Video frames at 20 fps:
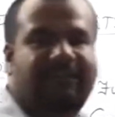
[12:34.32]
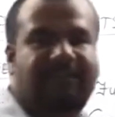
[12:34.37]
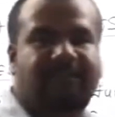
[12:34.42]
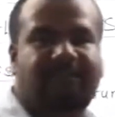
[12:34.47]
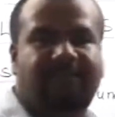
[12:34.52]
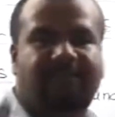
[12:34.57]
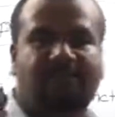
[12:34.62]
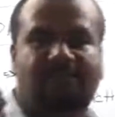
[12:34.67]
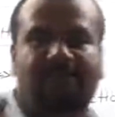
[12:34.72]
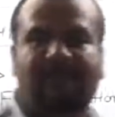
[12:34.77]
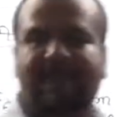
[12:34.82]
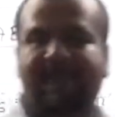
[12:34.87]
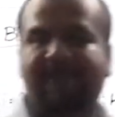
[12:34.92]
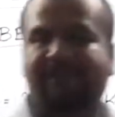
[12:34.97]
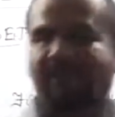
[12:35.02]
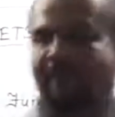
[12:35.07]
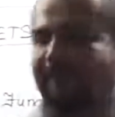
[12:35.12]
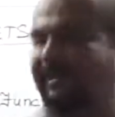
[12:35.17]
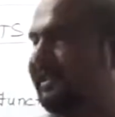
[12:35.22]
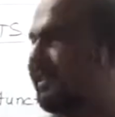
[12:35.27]
have 4
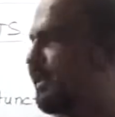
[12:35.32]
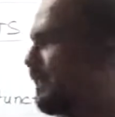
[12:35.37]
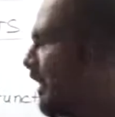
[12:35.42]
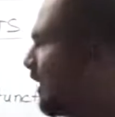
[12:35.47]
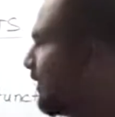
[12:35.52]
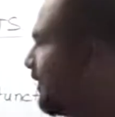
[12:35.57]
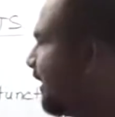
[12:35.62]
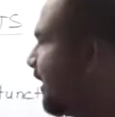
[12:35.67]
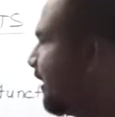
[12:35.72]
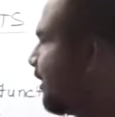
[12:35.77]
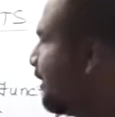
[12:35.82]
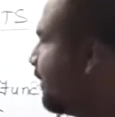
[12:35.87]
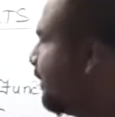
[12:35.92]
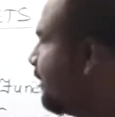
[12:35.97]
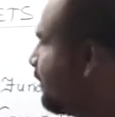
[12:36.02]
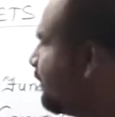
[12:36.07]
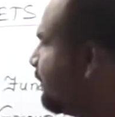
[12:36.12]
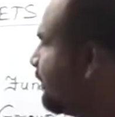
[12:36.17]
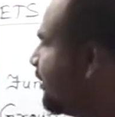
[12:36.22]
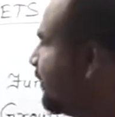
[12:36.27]
alphabets that we can
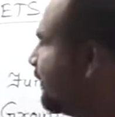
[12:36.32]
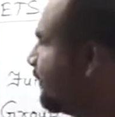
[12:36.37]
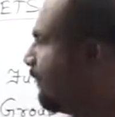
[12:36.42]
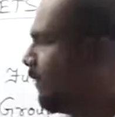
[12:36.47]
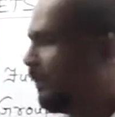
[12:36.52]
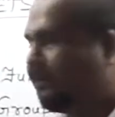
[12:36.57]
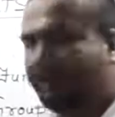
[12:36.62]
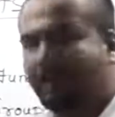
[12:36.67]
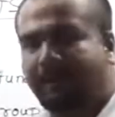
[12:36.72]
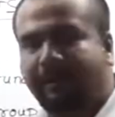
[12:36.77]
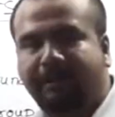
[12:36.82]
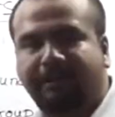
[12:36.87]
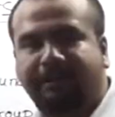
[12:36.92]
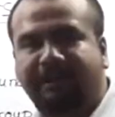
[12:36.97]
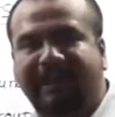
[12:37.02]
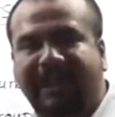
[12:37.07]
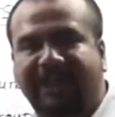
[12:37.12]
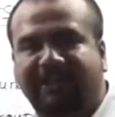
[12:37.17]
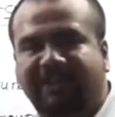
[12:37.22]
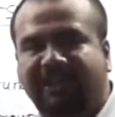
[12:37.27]
learn with the formula
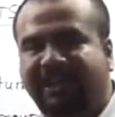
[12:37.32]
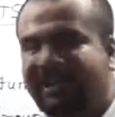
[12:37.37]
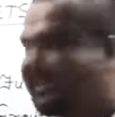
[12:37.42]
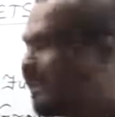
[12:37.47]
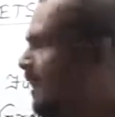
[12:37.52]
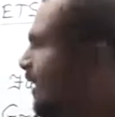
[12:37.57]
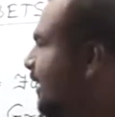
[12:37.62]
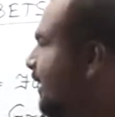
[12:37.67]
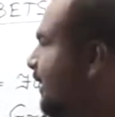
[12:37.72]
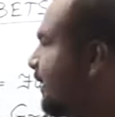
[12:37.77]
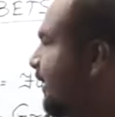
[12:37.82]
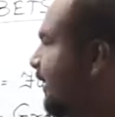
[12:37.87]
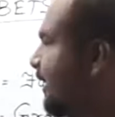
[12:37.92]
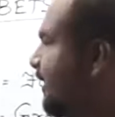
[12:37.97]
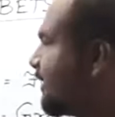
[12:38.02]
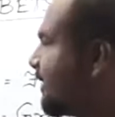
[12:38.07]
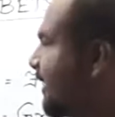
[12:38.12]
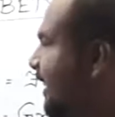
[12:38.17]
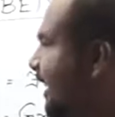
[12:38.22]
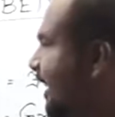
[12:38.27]
of dashes, that
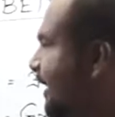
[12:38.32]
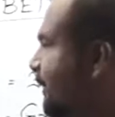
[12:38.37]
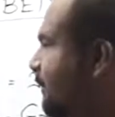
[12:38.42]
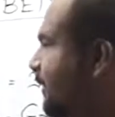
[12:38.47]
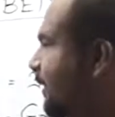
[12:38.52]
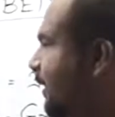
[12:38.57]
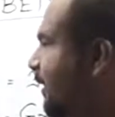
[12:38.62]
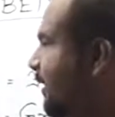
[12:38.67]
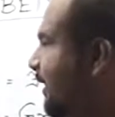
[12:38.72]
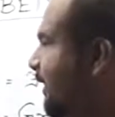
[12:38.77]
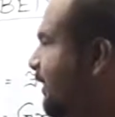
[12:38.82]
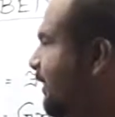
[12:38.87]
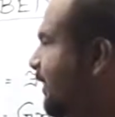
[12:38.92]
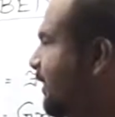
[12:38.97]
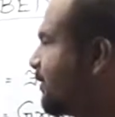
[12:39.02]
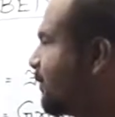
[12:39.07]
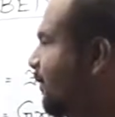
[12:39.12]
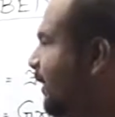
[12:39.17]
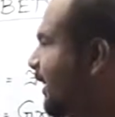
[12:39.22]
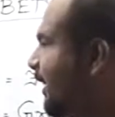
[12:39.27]
is M13,
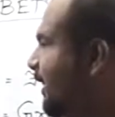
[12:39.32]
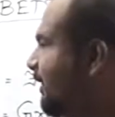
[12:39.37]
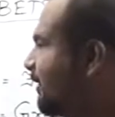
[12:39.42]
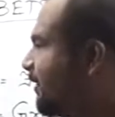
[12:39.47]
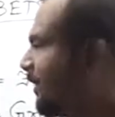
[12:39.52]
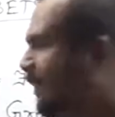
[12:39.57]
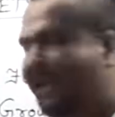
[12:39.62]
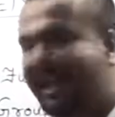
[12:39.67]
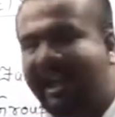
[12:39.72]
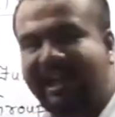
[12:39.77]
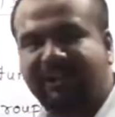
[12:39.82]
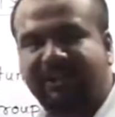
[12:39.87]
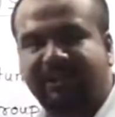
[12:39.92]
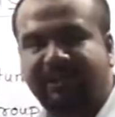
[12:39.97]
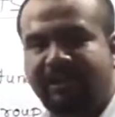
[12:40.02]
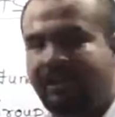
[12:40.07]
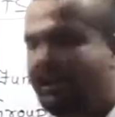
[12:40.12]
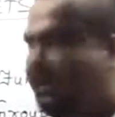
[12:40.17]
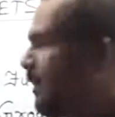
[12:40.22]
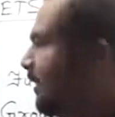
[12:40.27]
that is 1 and 3
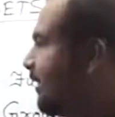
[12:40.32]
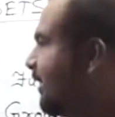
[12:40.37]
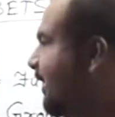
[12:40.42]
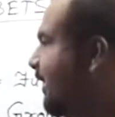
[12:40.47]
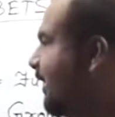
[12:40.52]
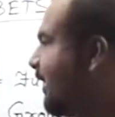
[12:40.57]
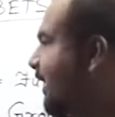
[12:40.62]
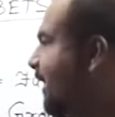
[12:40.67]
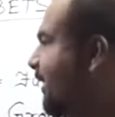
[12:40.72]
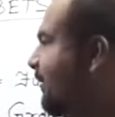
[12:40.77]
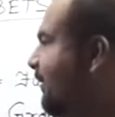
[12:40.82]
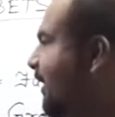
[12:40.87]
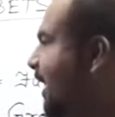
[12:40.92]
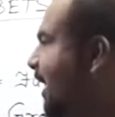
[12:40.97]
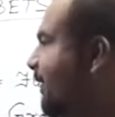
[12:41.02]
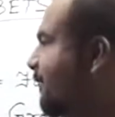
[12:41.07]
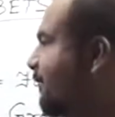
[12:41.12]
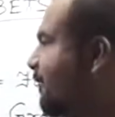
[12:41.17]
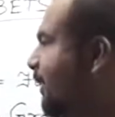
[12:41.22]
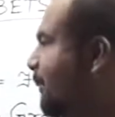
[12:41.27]
dash. Then again we
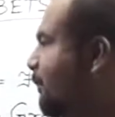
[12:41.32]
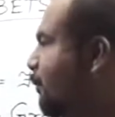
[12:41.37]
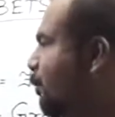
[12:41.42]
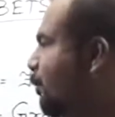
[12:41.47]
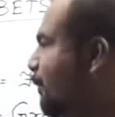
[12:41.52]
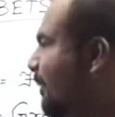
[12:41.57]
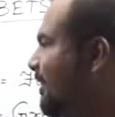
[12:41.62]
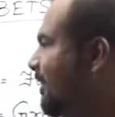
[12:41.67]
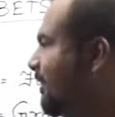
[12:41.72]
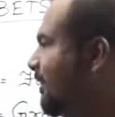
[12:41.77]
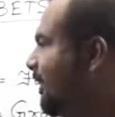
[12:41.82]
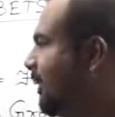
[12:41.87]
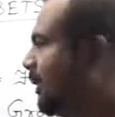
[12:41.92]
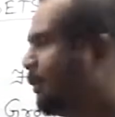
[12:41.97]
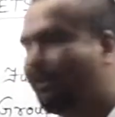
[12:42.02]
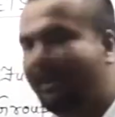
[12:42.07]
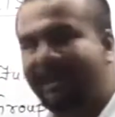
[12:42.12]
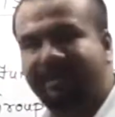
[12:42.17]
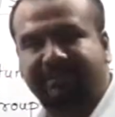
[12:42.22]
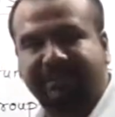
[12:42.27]
have W23,
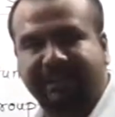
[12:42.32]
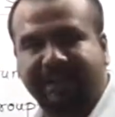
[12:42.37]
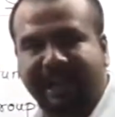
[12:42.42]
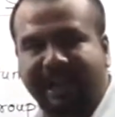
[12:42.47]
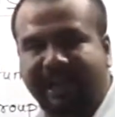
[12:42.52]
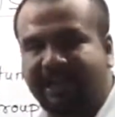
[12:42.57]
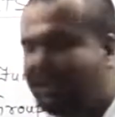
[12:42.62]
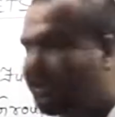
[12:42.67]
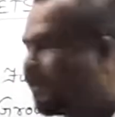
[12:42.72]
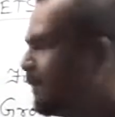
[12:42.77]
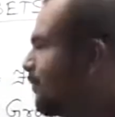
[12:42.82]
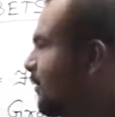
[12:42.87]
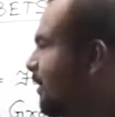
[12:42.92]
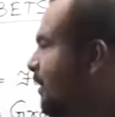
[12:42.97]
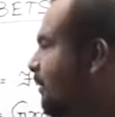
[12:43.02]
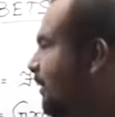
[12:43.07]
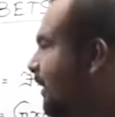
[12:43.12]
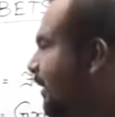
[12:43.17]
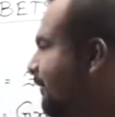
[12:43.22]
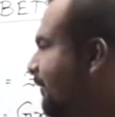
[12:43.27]
2 and 3 dash.
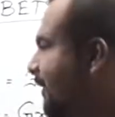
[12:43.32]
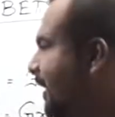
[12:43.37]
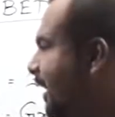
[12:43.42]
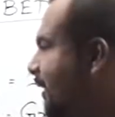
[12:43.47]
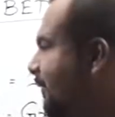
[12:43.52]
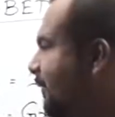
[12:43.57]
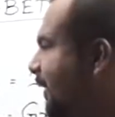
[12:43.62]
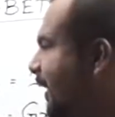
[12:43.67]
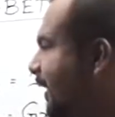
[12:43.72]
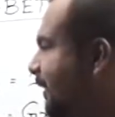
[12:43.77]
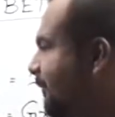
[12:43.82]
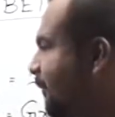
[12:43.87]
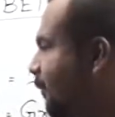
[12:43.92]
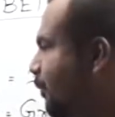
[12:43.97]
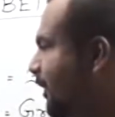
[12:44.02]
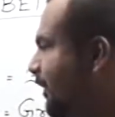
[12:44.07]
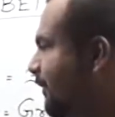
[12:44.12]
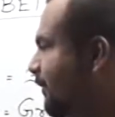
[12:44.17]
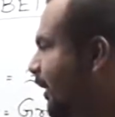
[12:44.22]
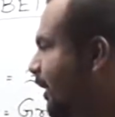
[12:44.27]
Then we have
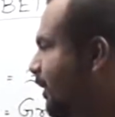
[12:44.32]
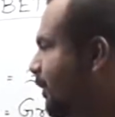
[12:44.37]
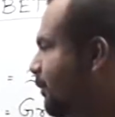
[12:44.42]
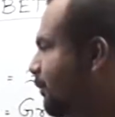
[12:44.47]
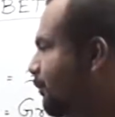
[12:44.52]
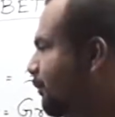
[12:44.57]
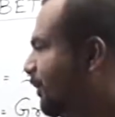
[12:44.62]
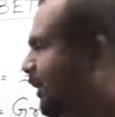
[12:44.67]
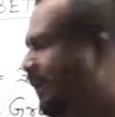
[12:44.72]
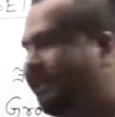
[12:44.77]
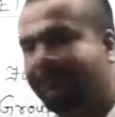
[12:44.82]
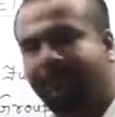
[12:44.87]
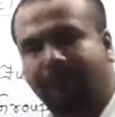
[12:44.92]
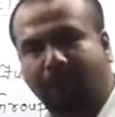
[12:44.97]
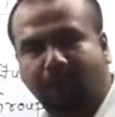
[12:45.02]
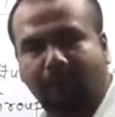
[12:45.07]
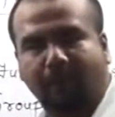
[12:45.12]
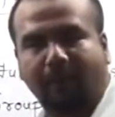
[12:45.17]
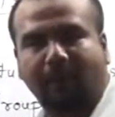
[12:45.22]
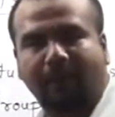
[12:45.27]
N14, 1, 2, 3,
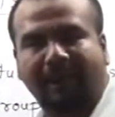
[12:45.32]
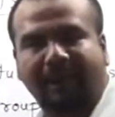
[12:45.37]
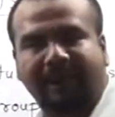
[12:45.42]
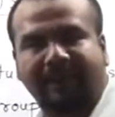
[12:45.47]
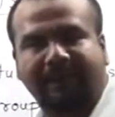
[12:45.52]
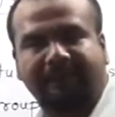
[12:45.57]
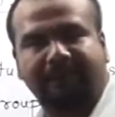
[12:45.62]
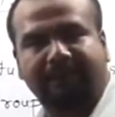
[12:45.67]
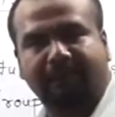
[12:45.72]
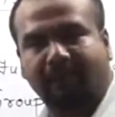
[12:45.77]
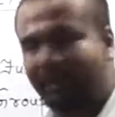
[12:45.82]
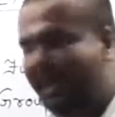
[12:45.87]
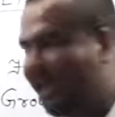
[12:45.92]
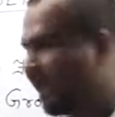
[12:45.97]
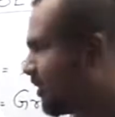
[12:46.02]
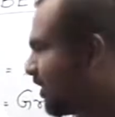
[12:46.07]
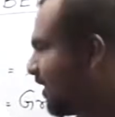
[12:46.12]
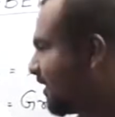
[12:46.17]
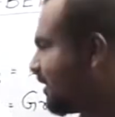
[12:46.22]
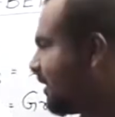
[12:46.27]
4, 1 and 4
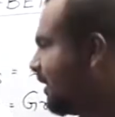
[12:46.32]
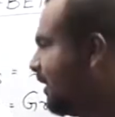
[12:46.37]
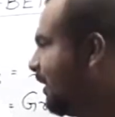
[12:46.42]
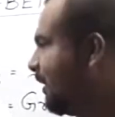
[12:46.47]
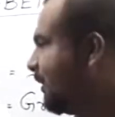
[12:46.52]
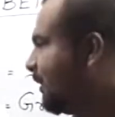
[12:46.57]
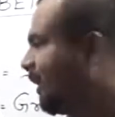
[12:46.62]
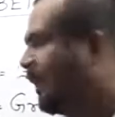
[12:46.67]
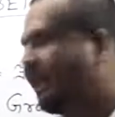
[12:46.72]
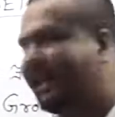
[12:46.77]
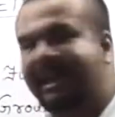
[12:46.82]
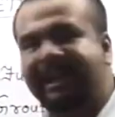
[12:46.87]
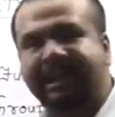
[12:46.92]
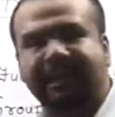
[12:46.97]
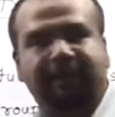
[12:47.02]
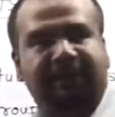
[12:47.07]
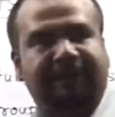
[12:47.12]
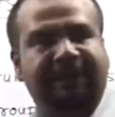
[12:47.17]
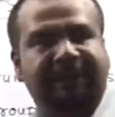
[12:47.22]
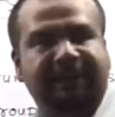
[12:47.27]
dashes. Then
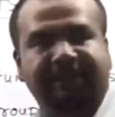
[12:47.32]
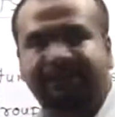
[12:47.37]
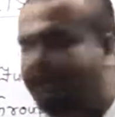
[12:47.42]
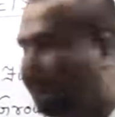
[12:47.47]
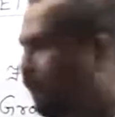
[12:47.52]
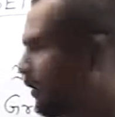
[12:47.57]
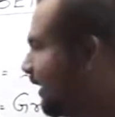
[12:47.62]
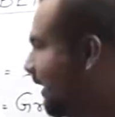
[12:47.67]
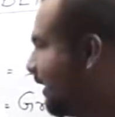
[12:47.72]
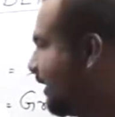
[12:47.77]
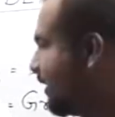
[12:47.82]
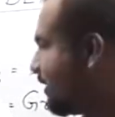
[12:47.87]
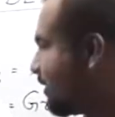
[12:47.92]
again 24, that